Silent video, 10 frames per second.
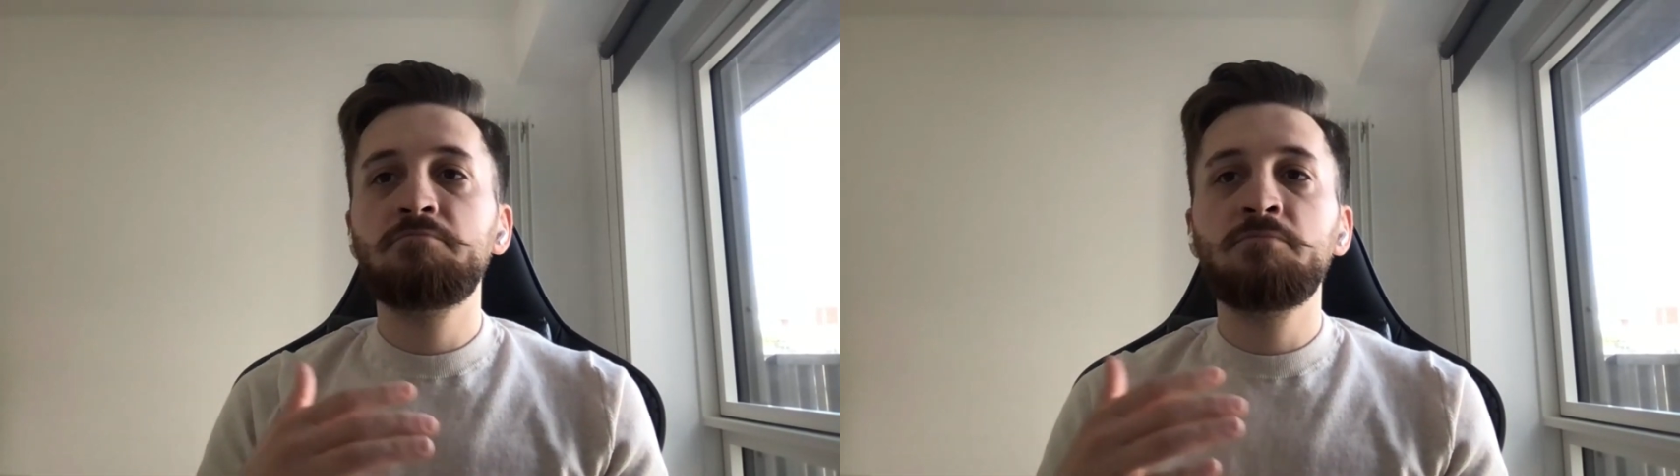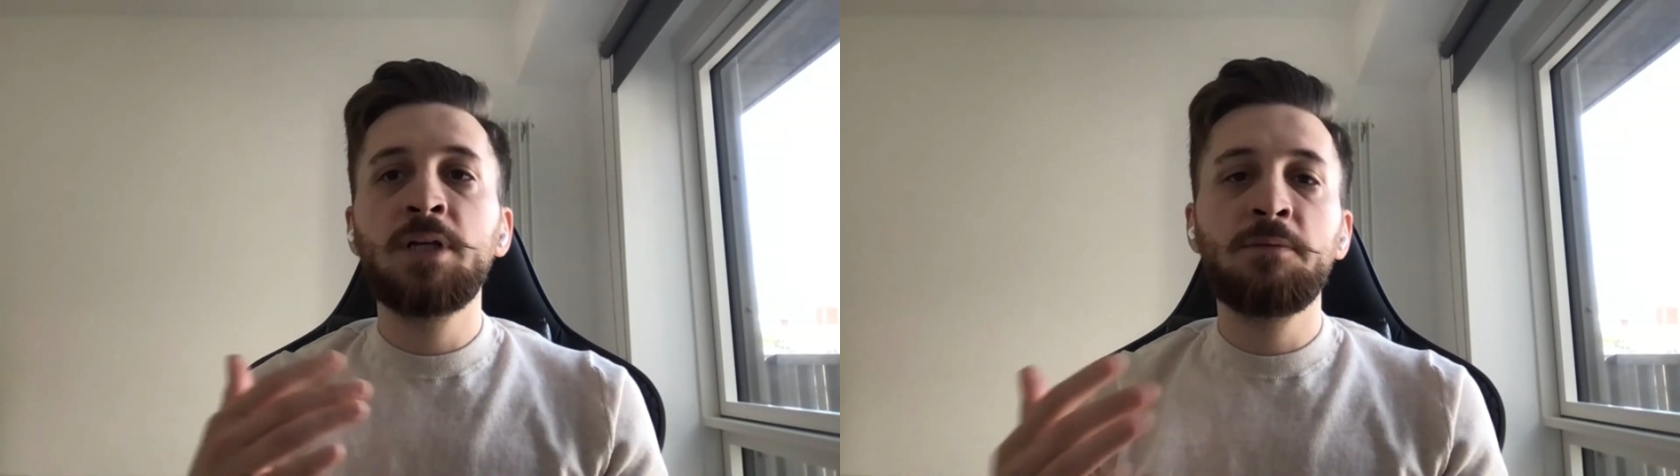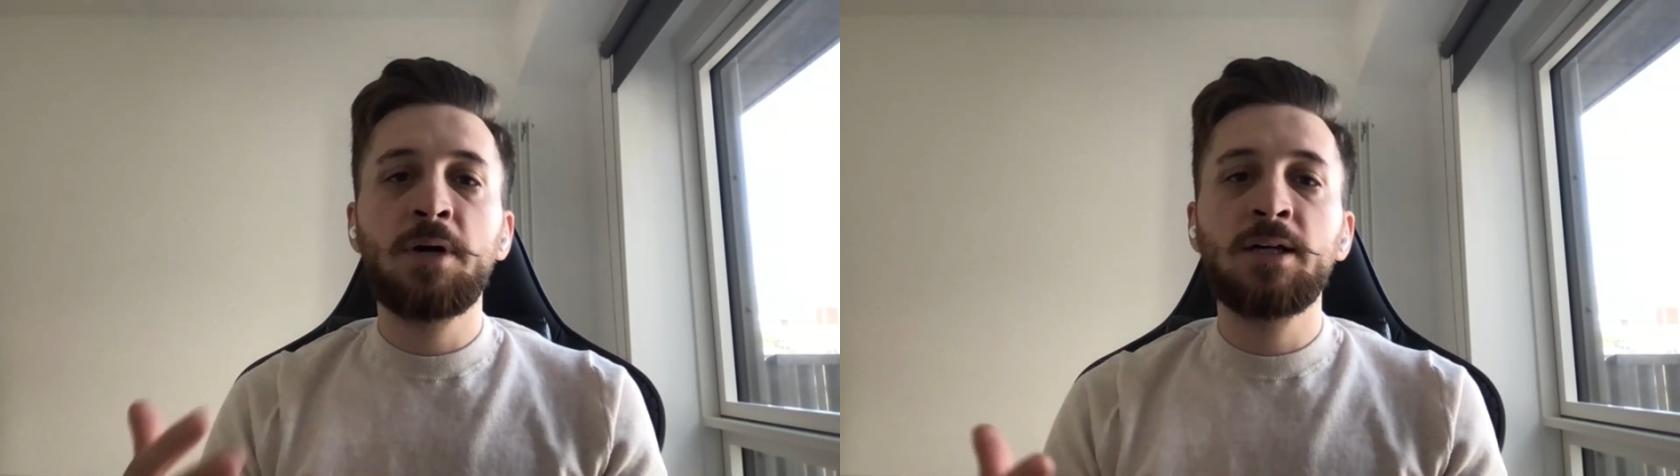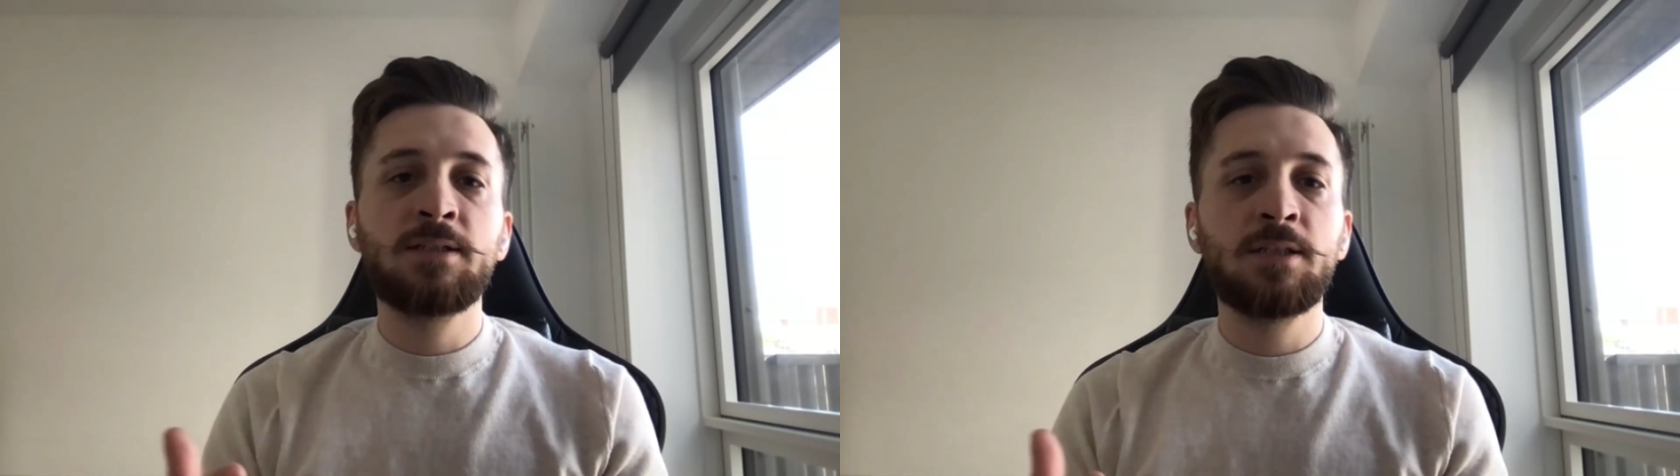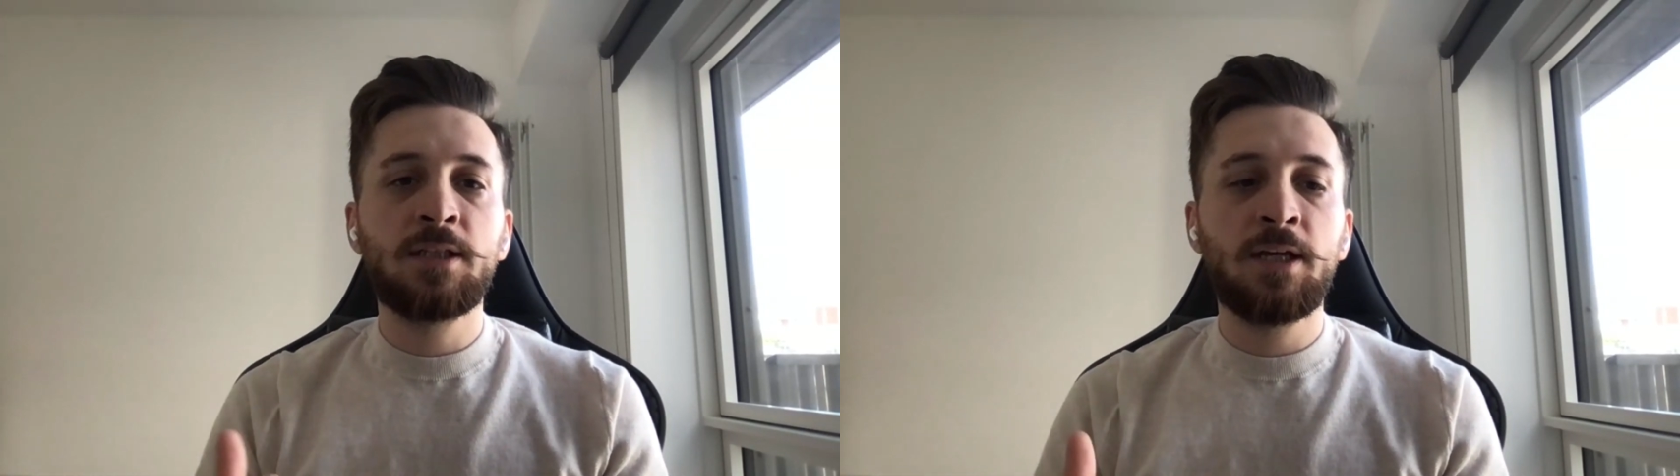
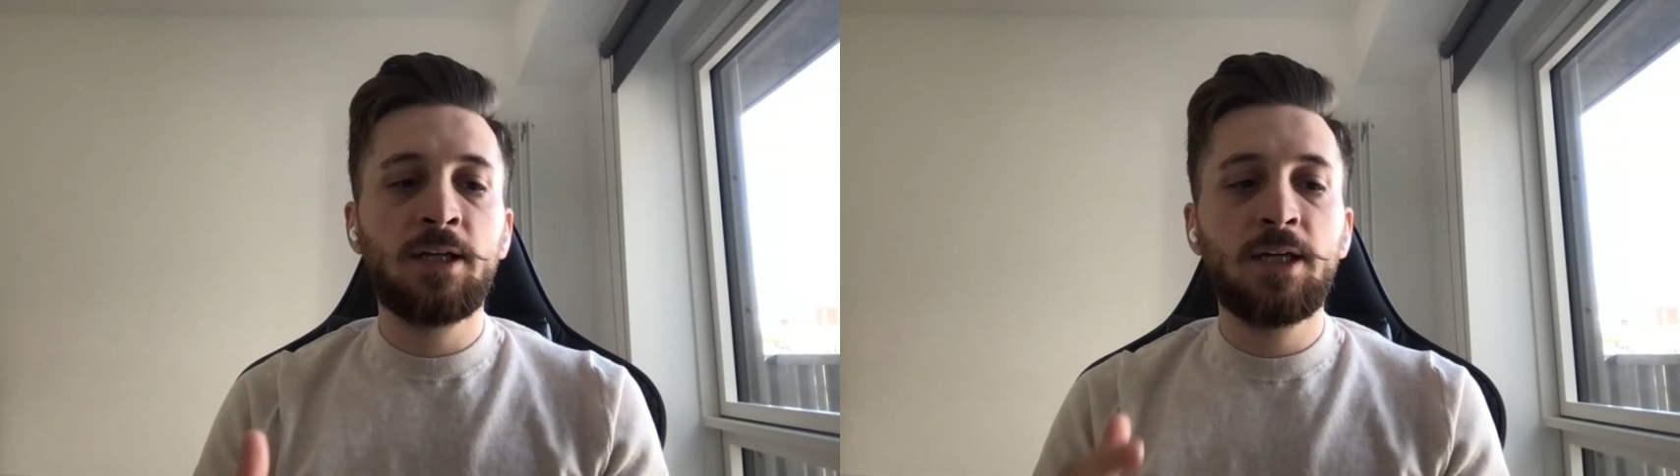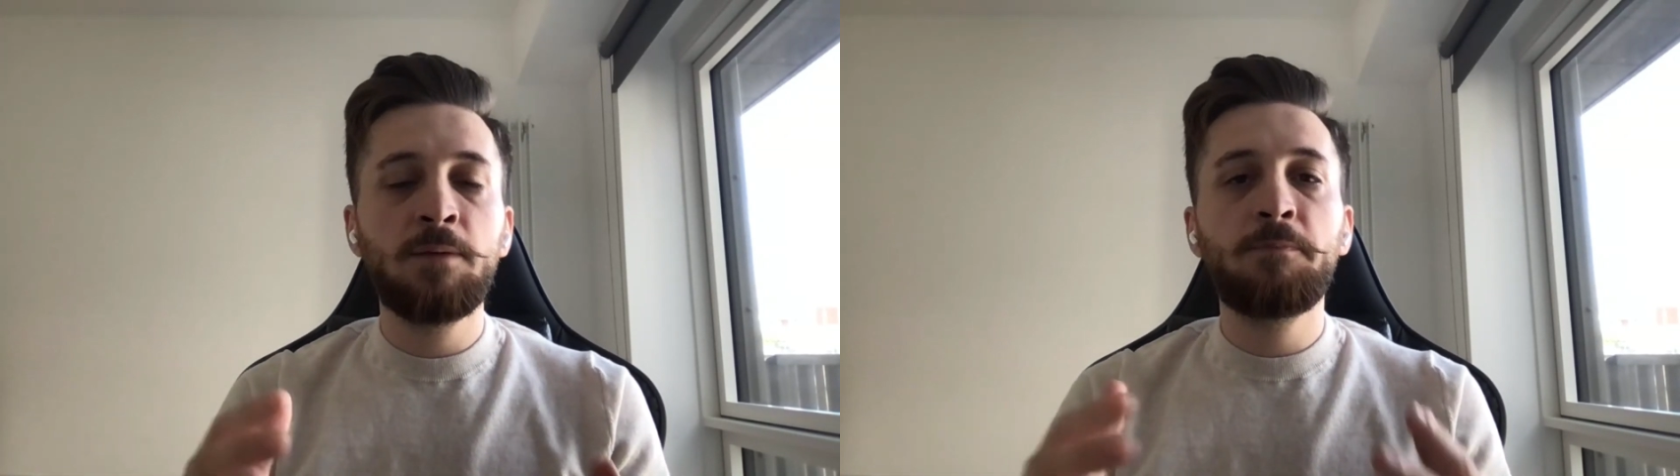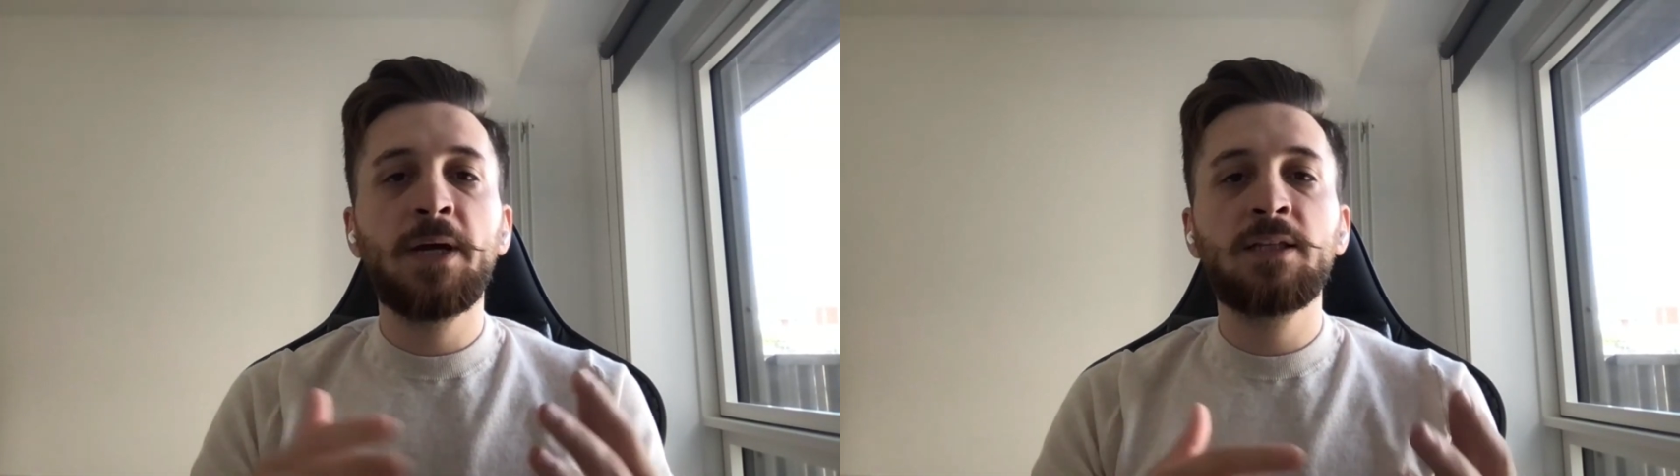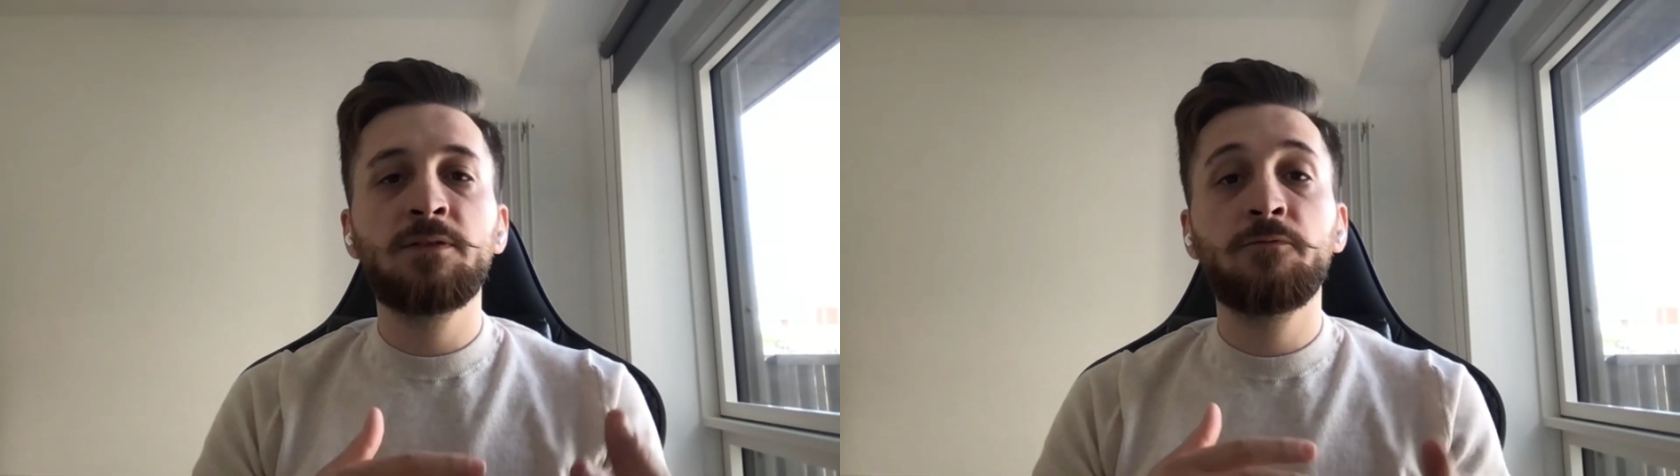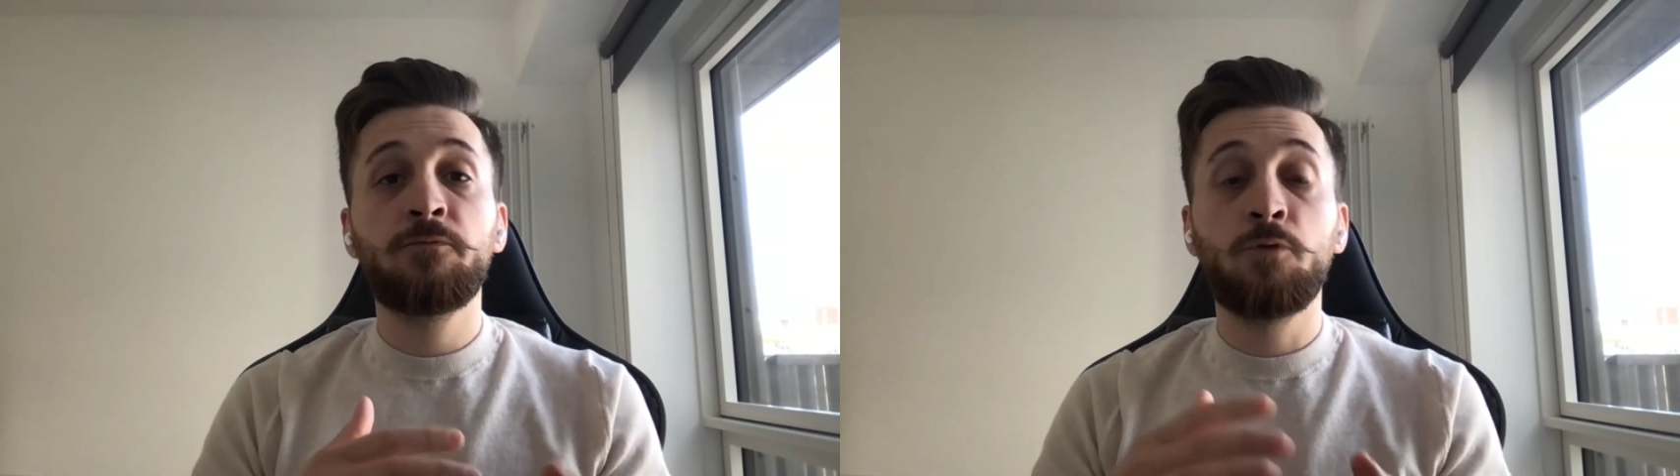minimize the impact